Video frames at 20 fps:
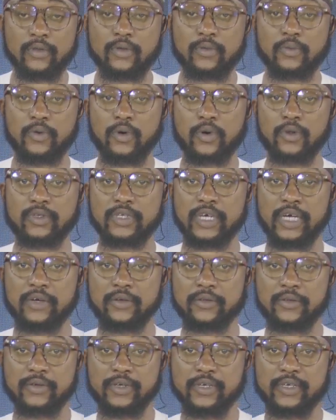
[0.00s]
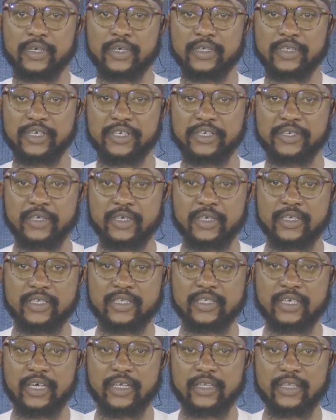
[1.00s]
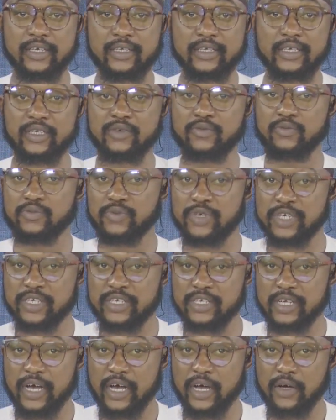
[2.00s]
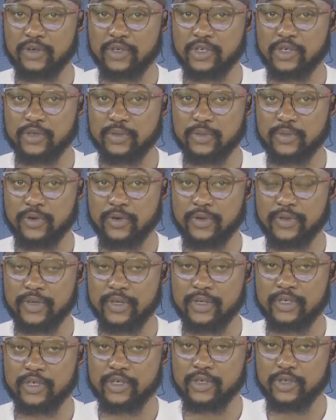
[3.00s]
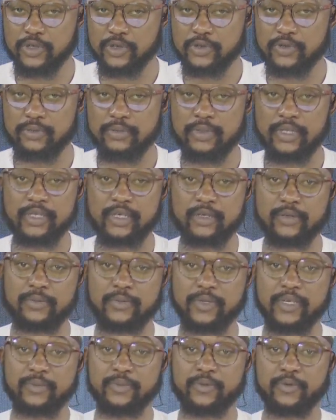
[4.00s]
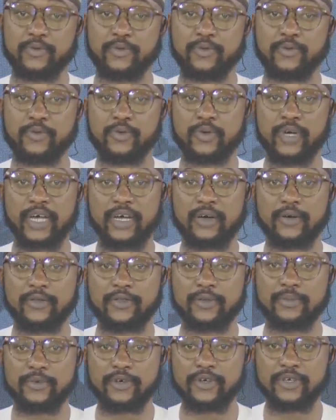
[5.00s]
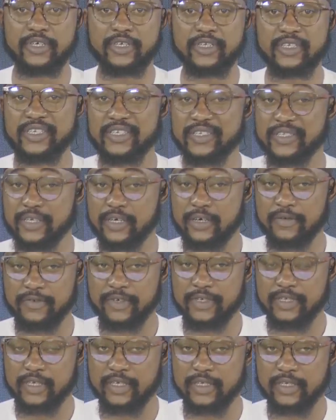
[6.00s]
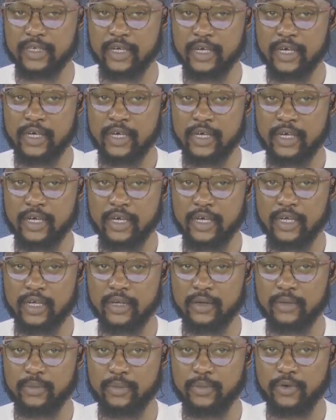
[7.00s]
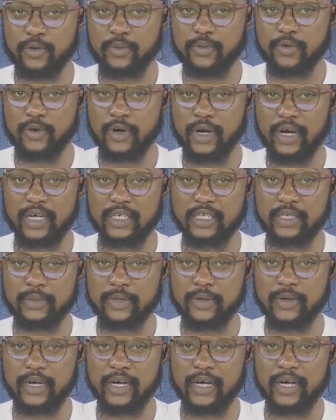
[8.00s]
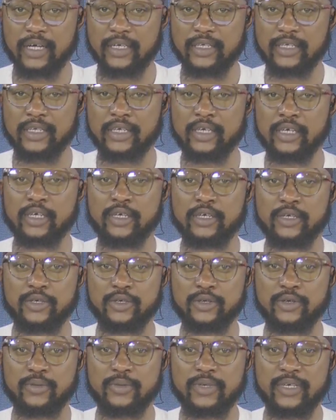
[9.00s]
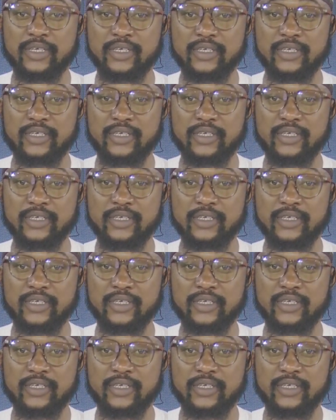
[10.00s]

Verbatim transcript: The World Health Organization has said that it reached out to more than 2 million people through health emergency services in Borno, Adamawa and Yobe